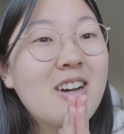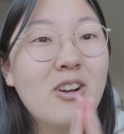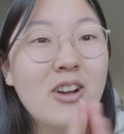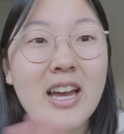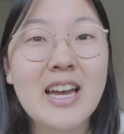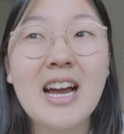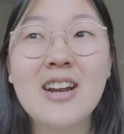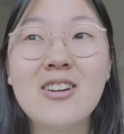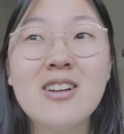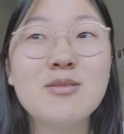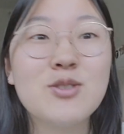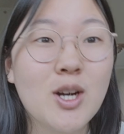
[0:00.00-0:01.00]
Okay, I don't
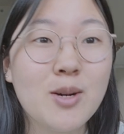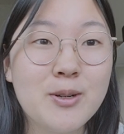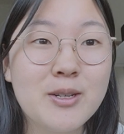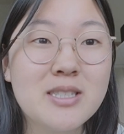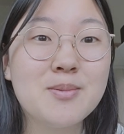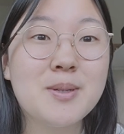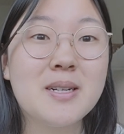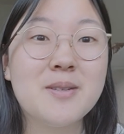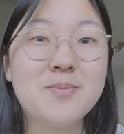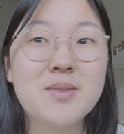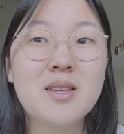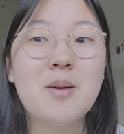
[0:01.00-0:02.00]
have strawberries, but
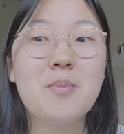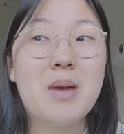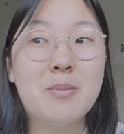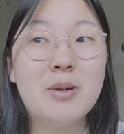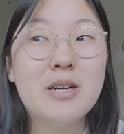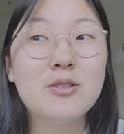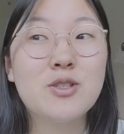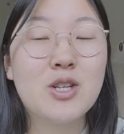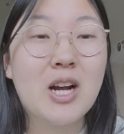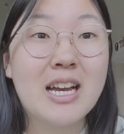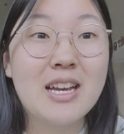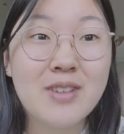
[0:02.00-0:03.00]
maybe I'll
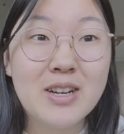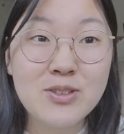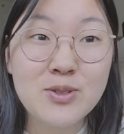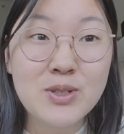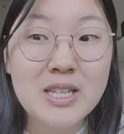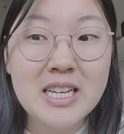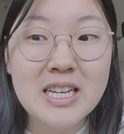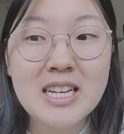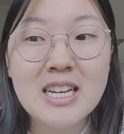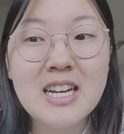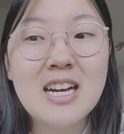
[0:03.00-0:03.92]
try eventually.